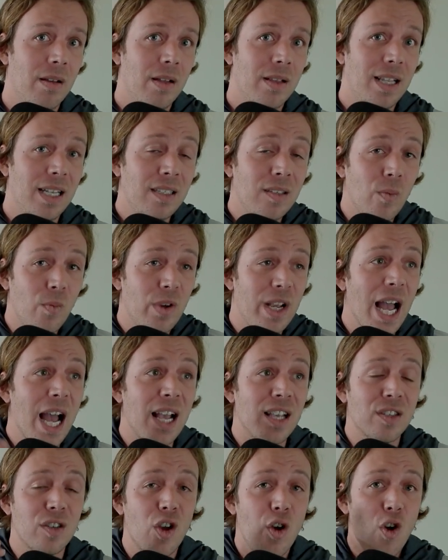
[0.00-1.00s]
This,
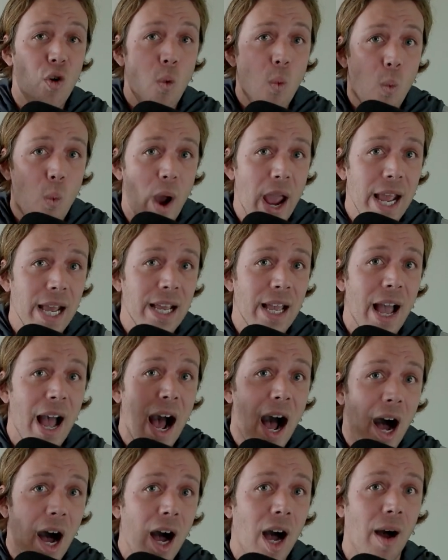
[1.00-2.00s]
guys, wake
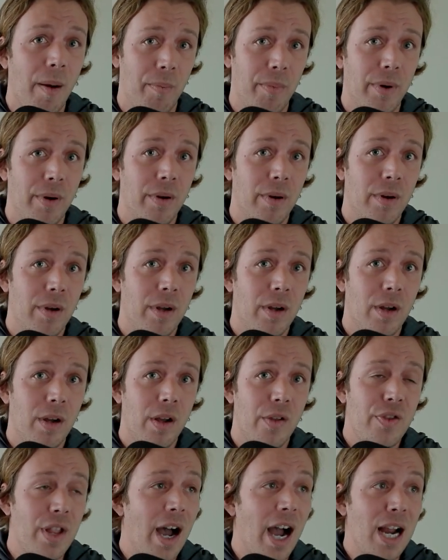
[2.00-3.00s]
up.
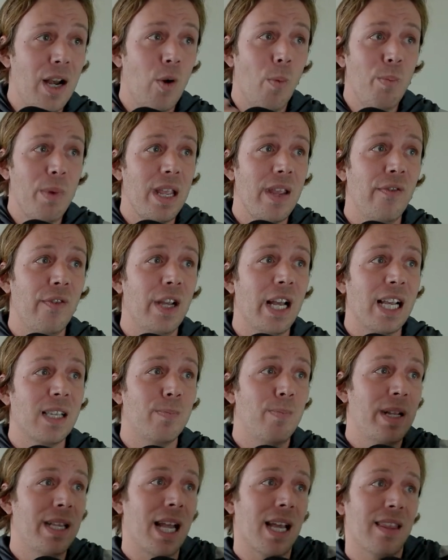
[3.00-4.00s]
Now, I know many of you
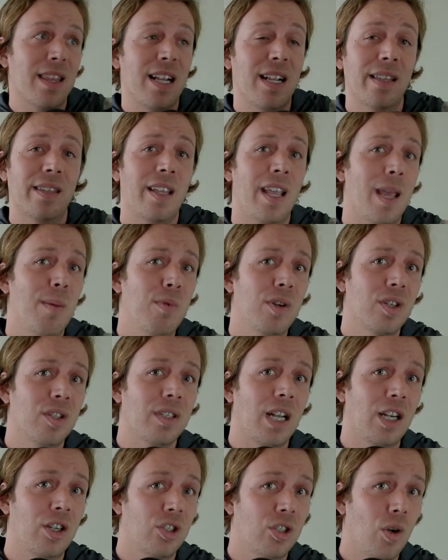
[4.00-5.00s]
guys may not think the images
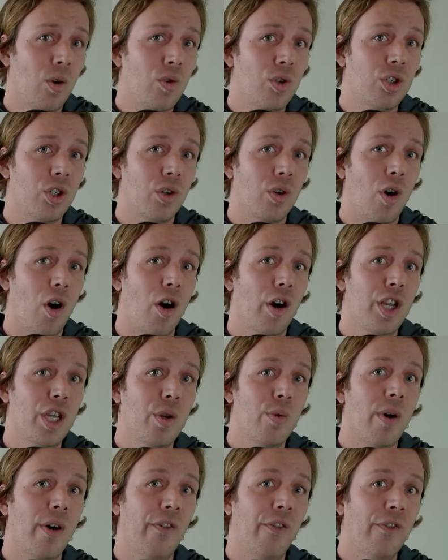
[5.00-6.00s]
I showed you are
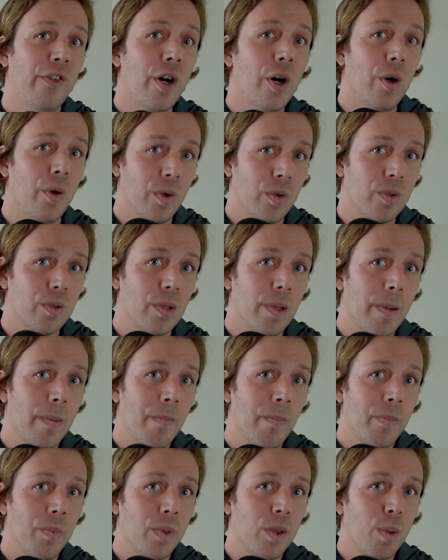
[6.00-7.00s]
UFOs,
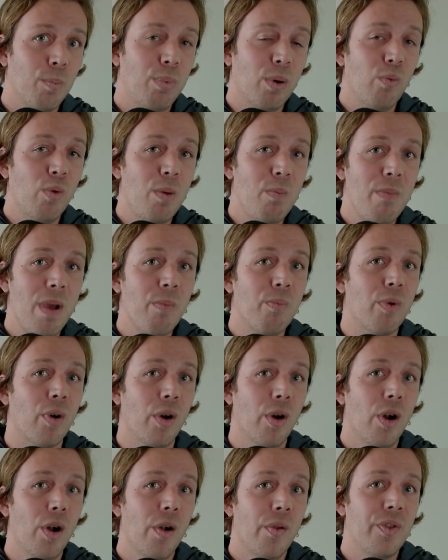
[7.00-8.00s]
but
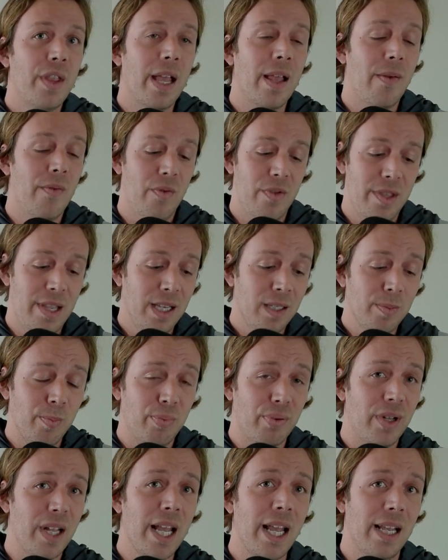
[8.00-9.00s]
remember that this
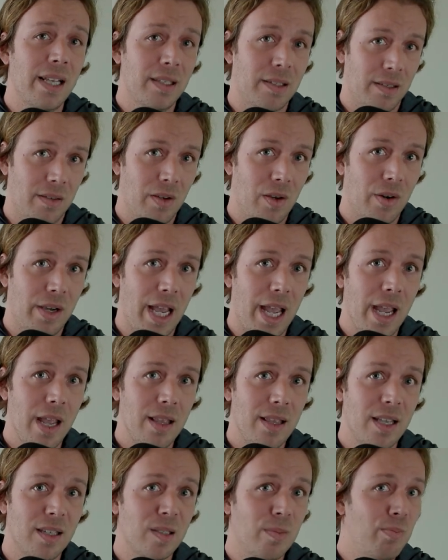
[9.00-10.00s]
place, okay,
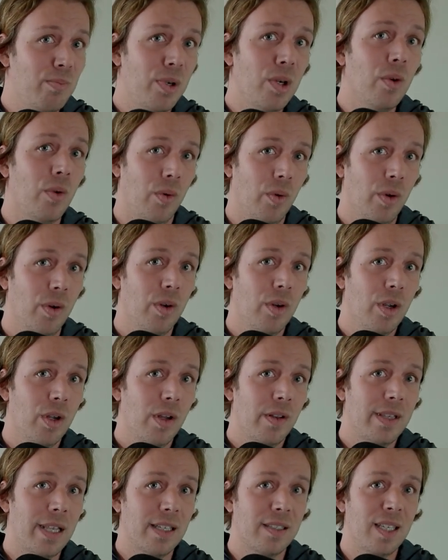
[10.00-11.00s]
this moon
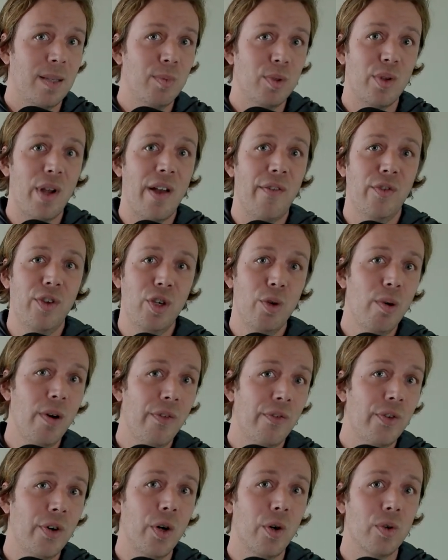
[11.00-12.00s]
that seems to have
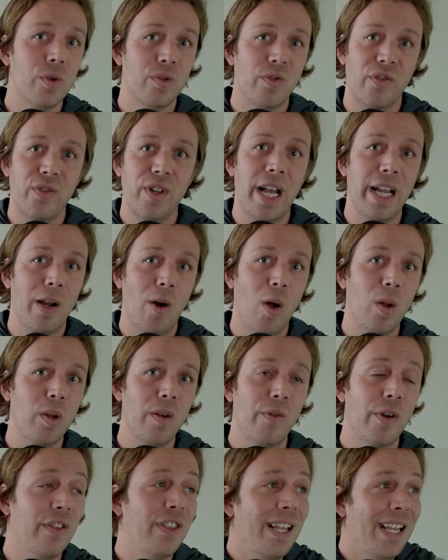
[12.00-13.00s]
UFOs flying all
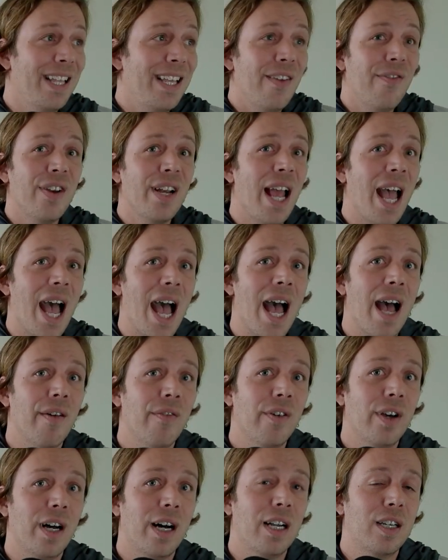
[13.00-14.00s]
over it, they even
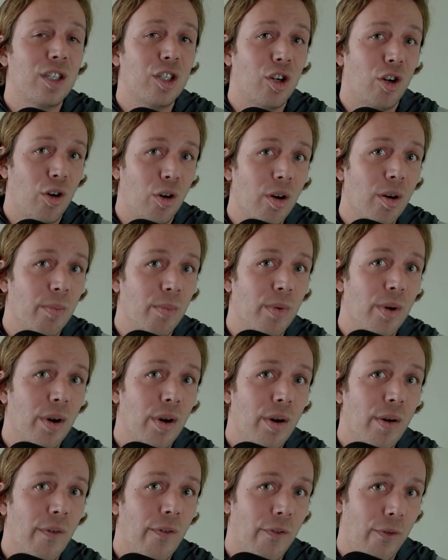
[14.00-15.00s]
have a term
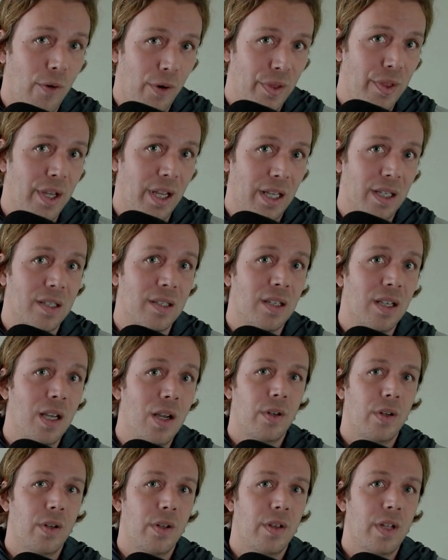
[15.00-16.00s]
for this,
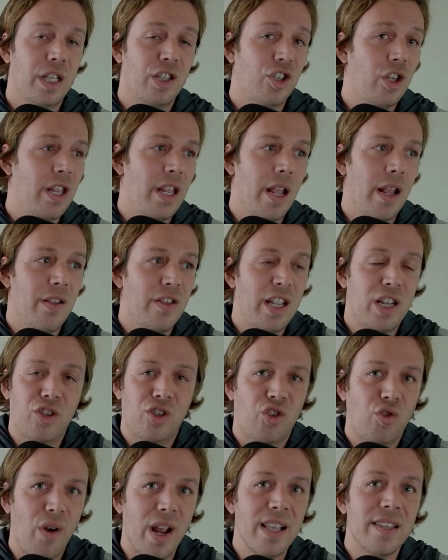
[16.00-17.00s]
the
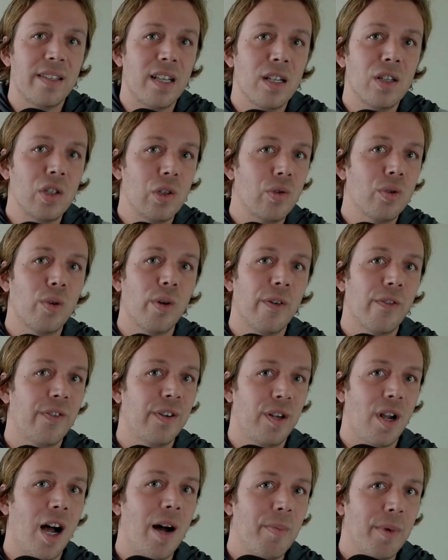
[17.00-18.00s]
transient lunar
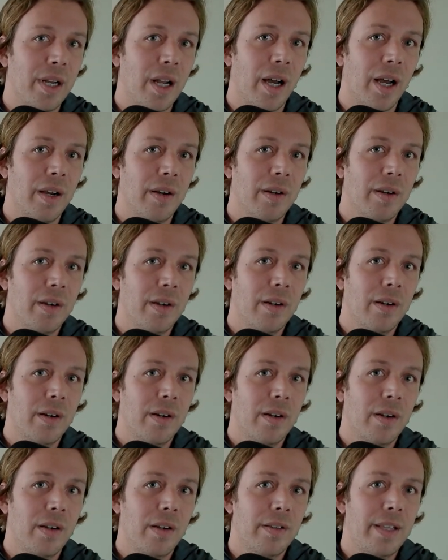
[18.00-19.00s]
phenomenon.
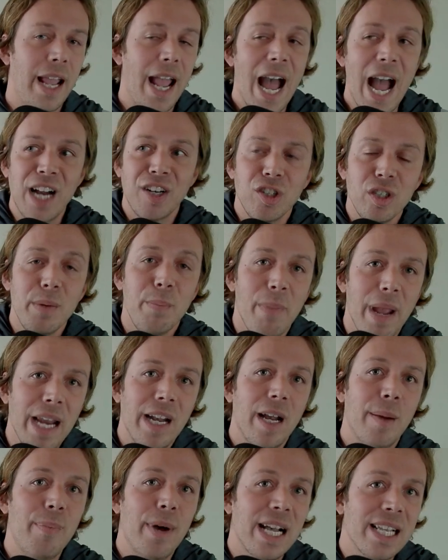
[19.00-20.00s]
They actually
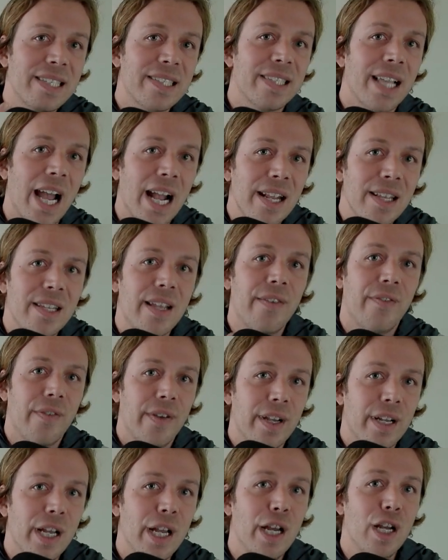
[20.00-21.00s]
made up a
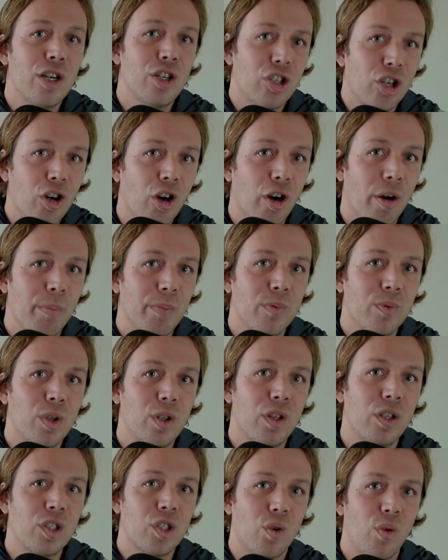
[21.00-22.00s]
scientific term to
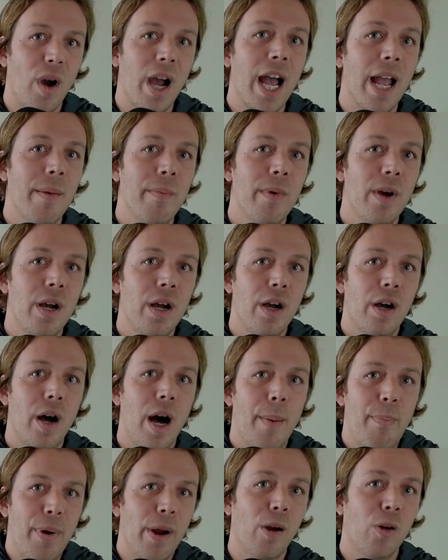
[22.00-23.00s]
describe
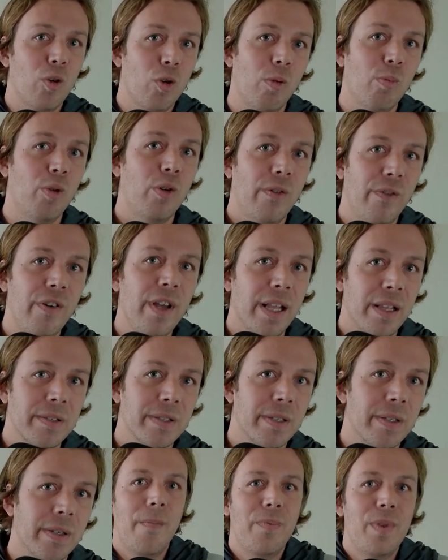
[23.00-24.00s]
a paranormal
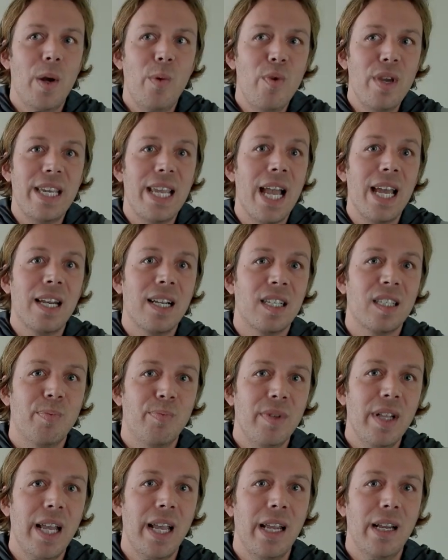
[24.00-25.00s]
event that we can't
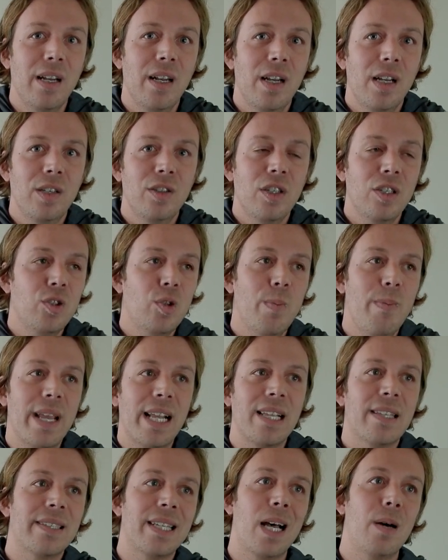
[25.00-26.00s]
explain just to
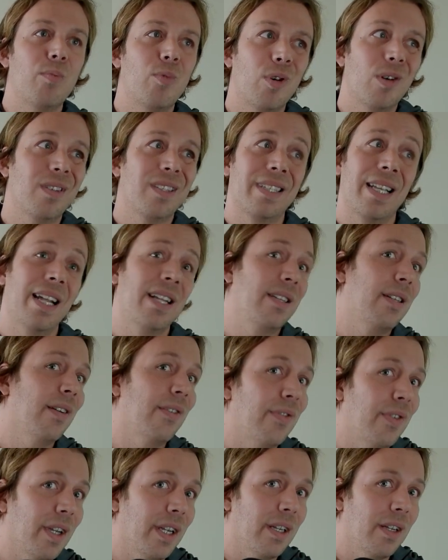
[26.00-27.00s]
make it sound more
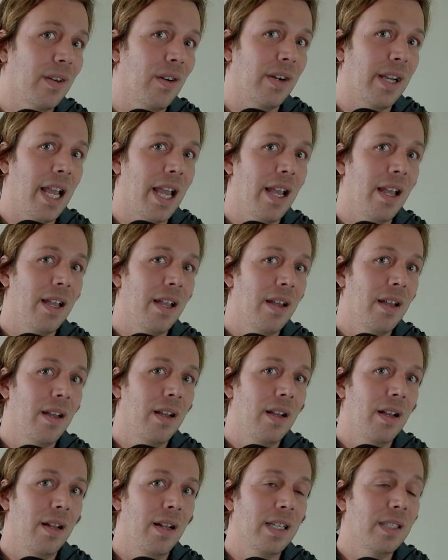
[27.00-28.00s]
scientific, okay?
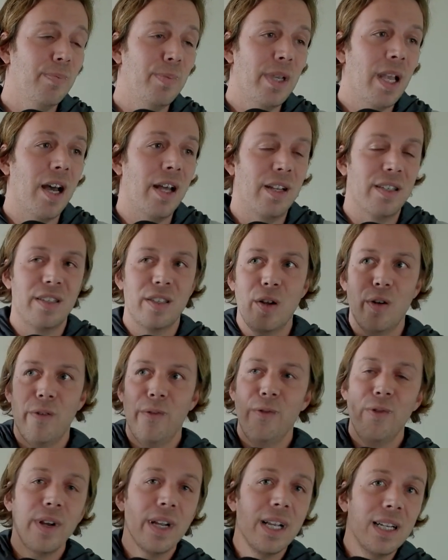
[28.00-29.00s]
Let's be honest, there are
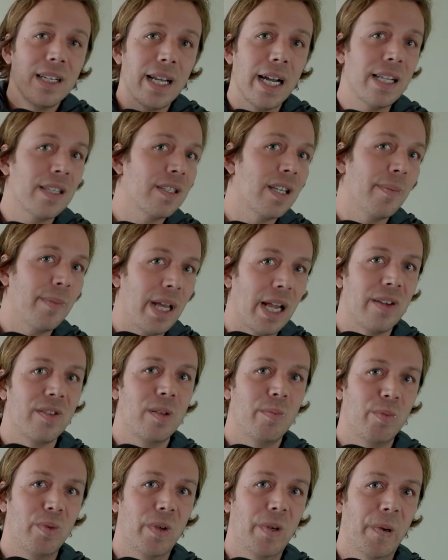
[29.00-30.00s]
freaking lights coming out of the
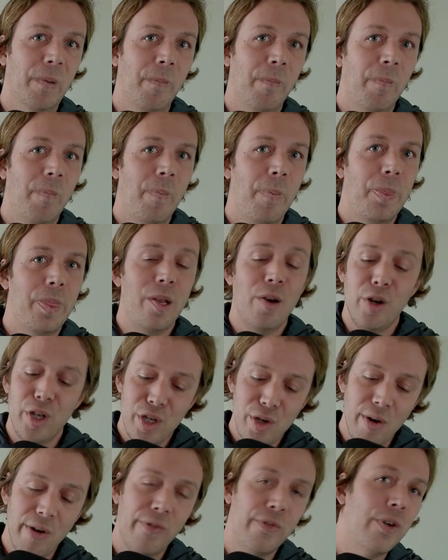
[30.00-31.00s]
moon. There are
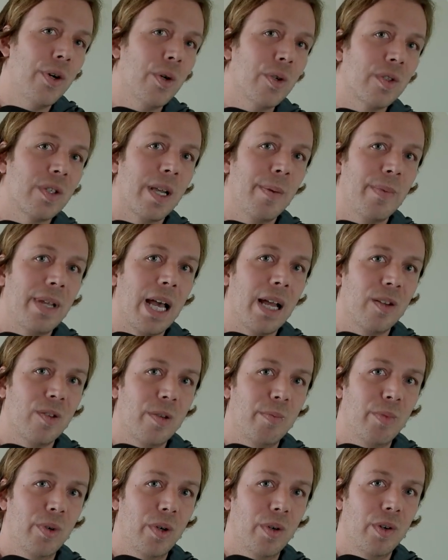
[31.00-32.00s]
UFOs coming out of the
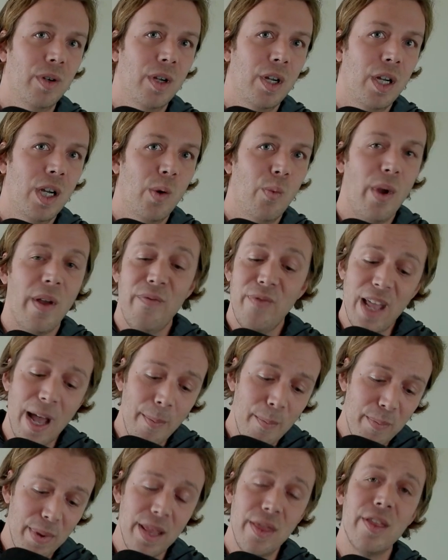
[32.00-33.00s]
moon. We have
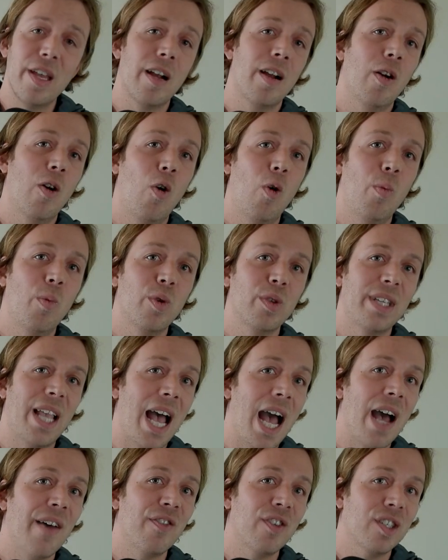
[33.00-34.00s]
not been there almost
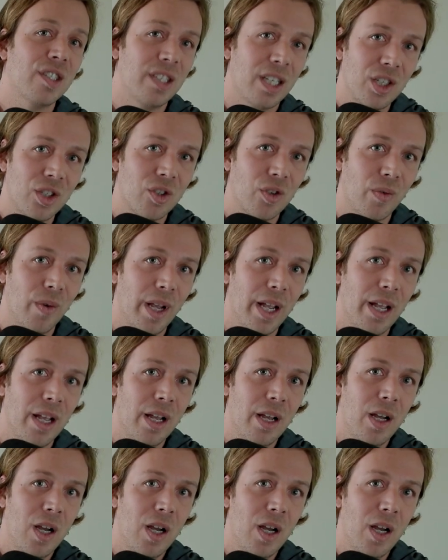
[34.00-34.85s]
half a century.